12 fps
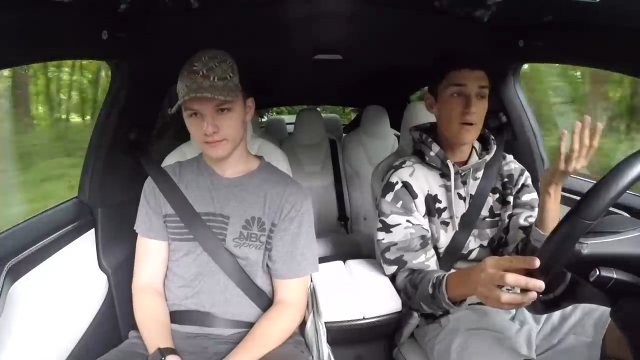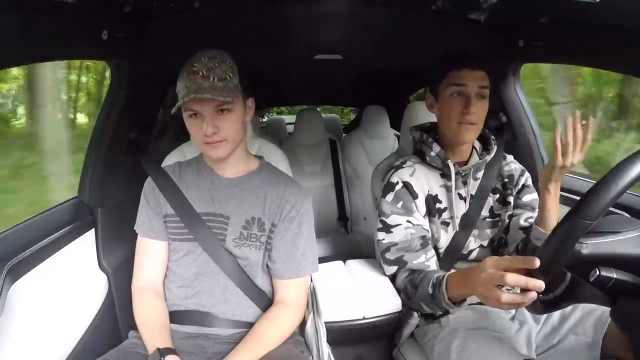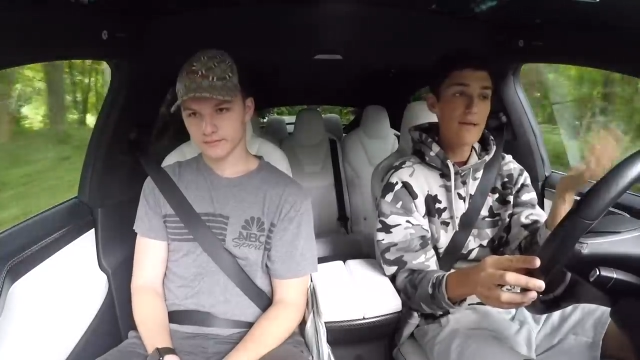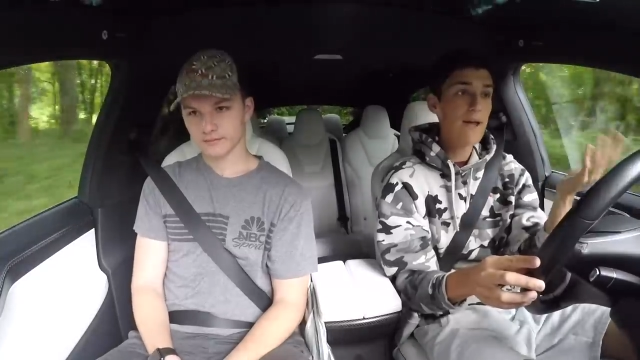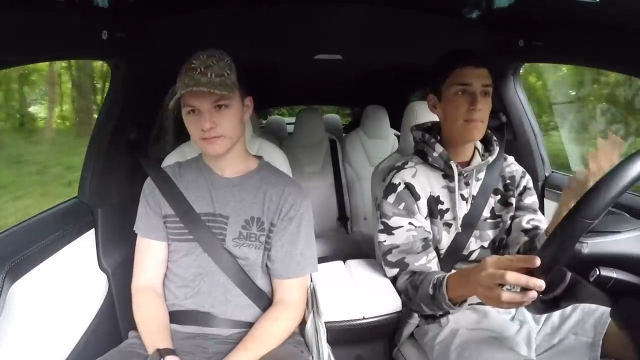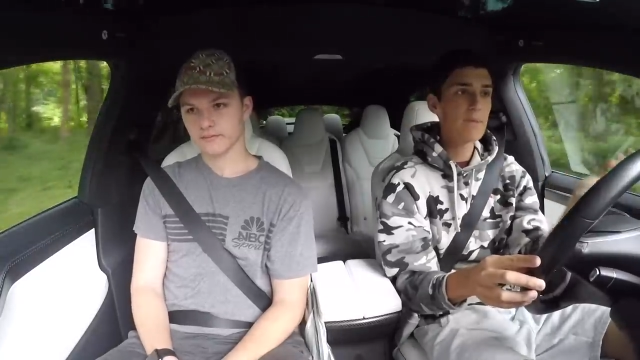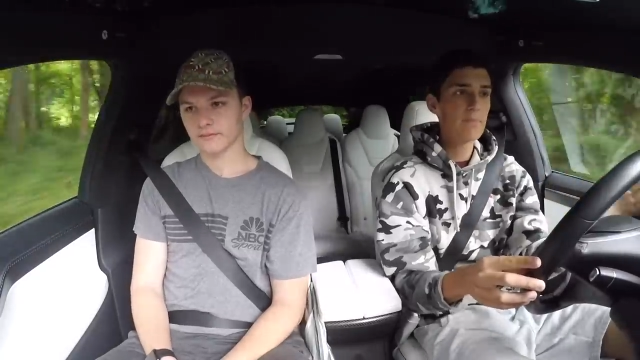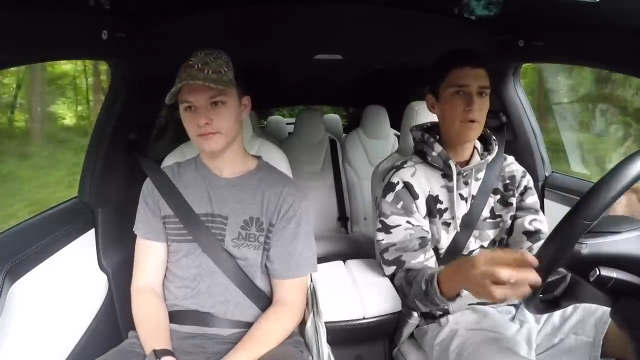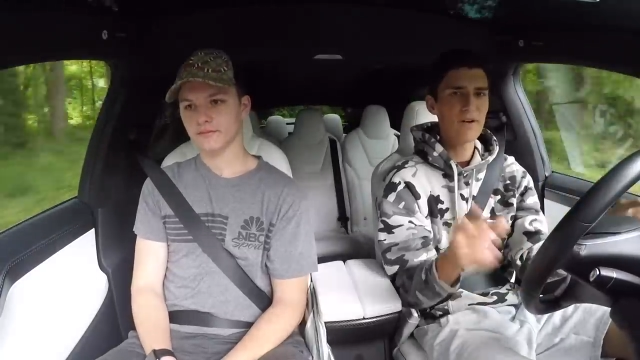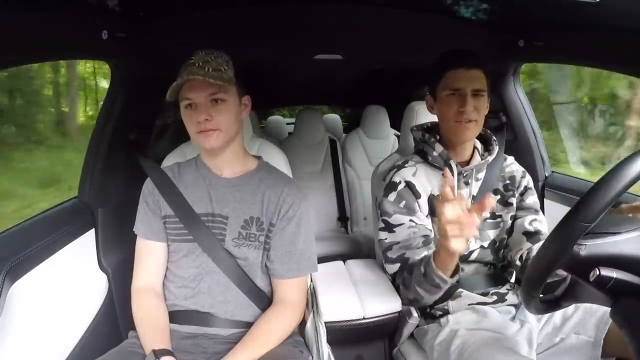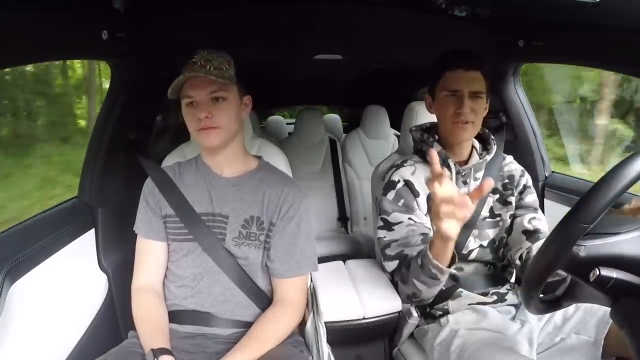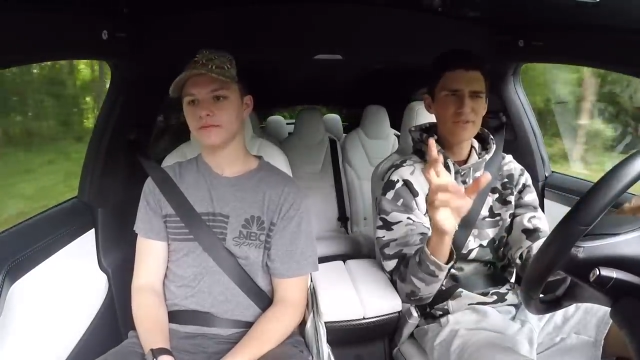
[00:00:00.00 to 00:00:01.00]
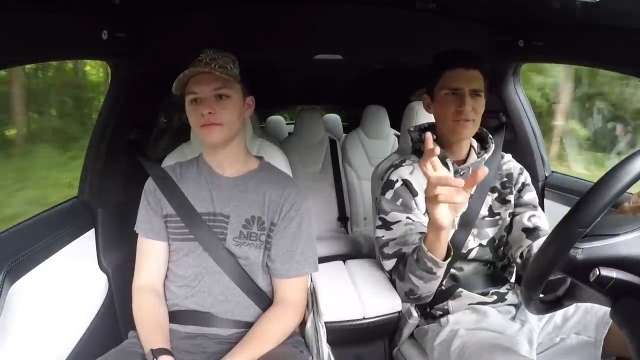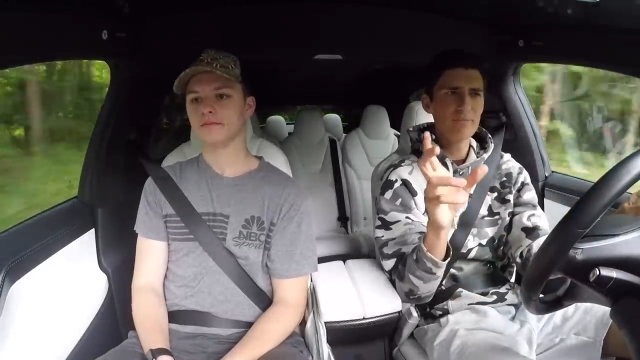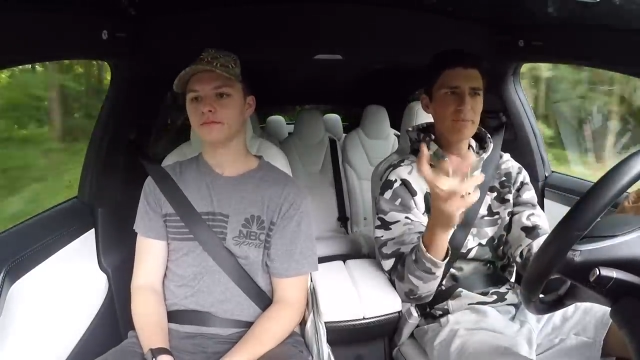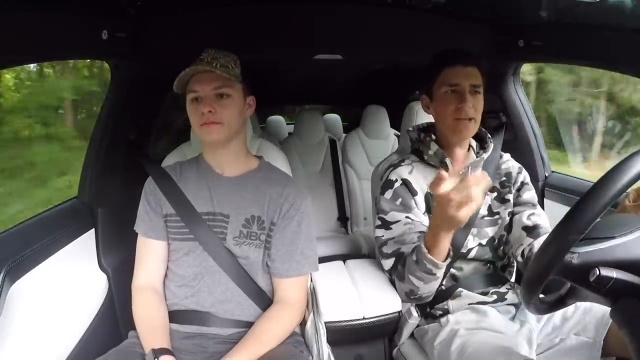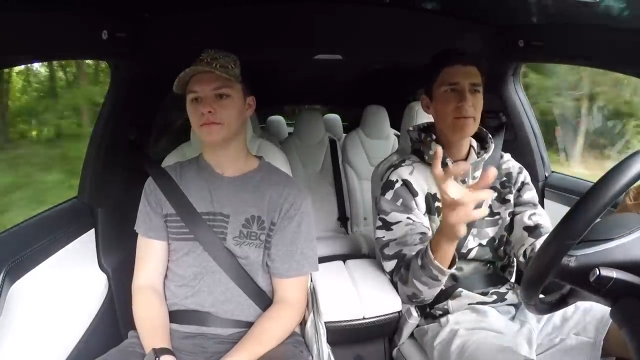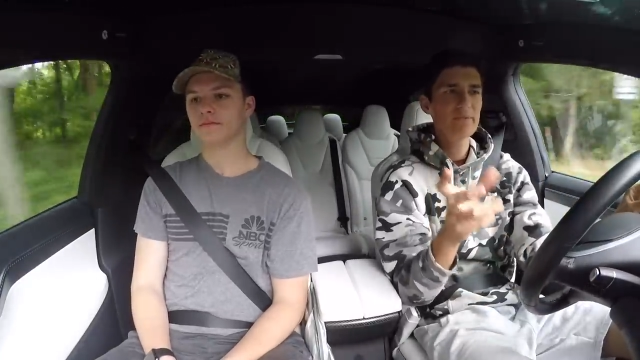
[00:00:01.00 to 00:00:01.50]
Speaker 1: a lot of people are those
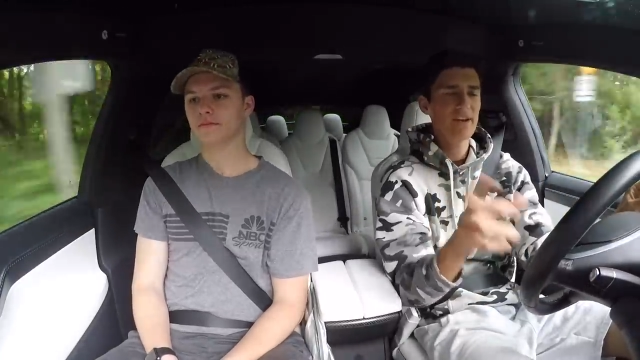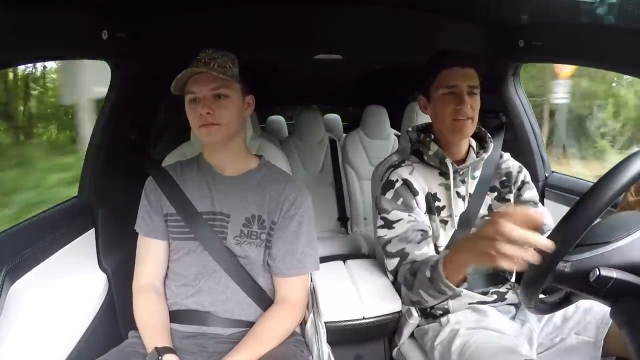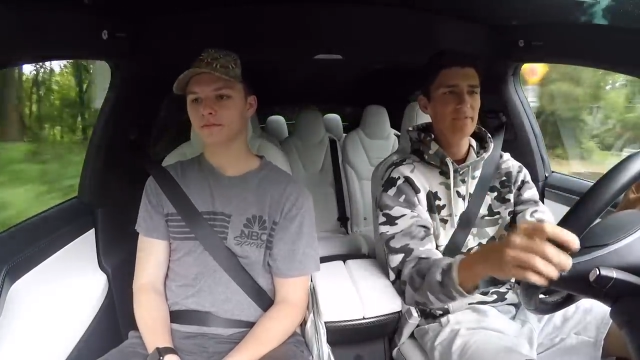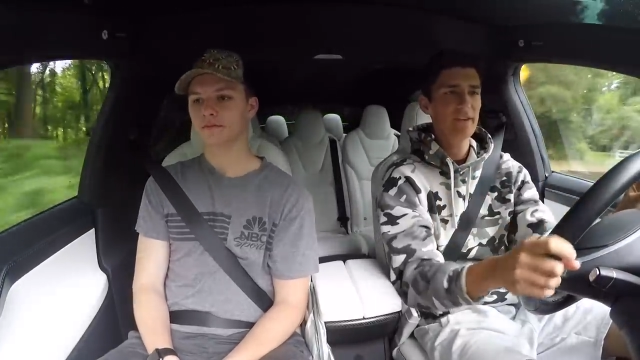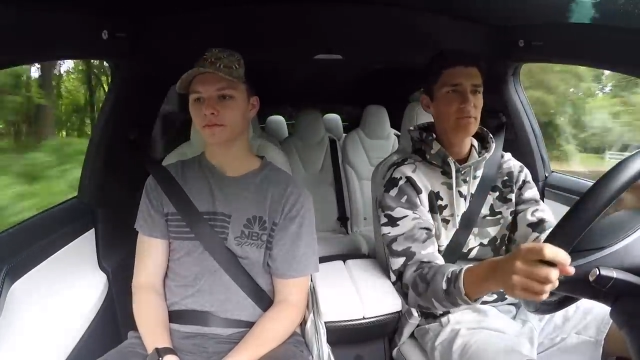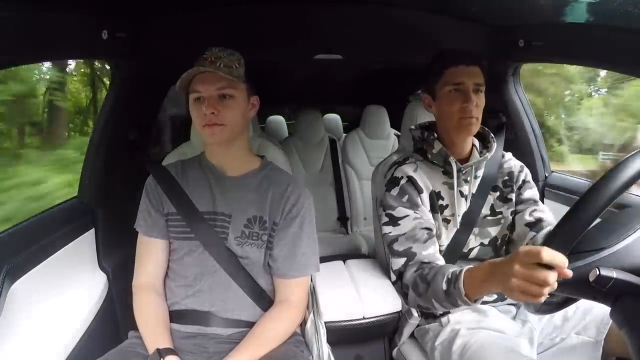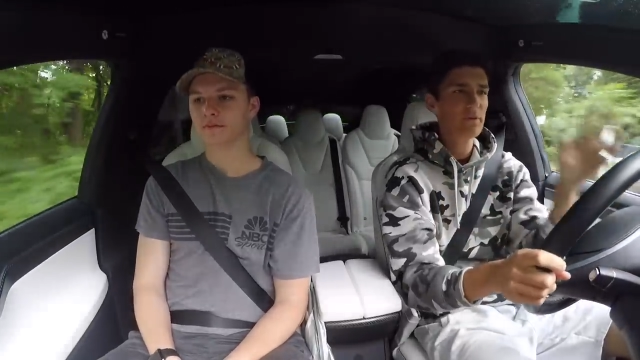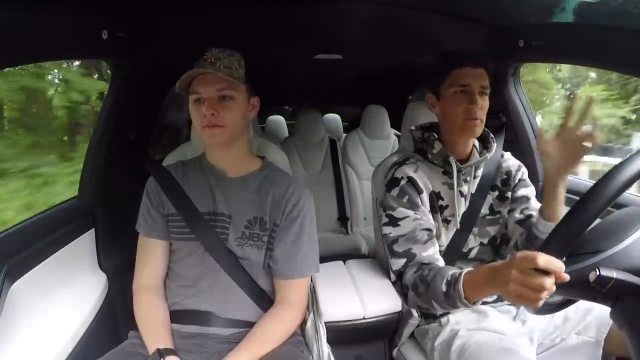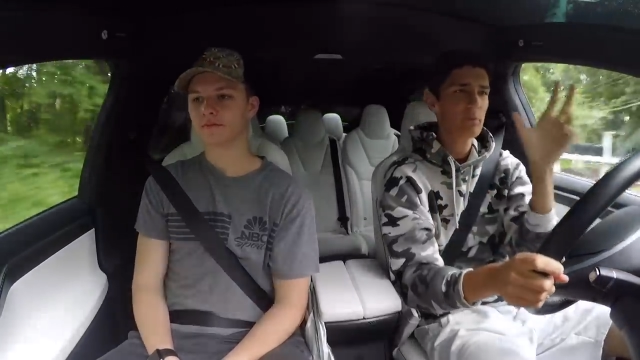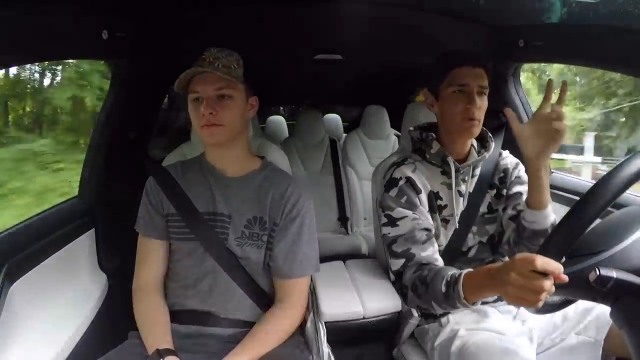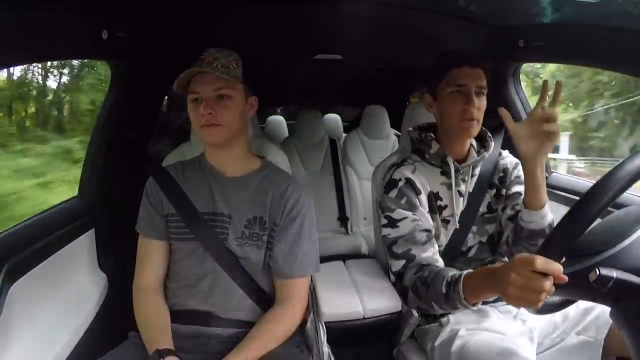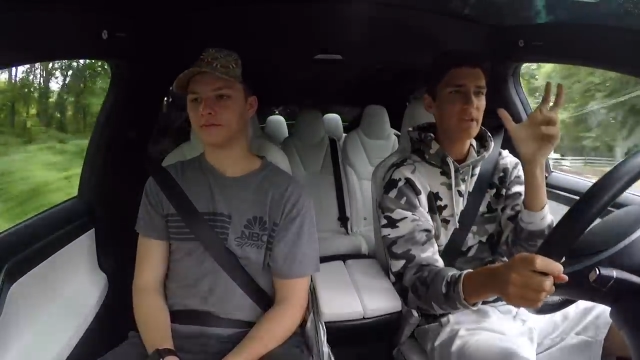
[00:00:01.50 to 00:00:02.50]
medium sized events where it's more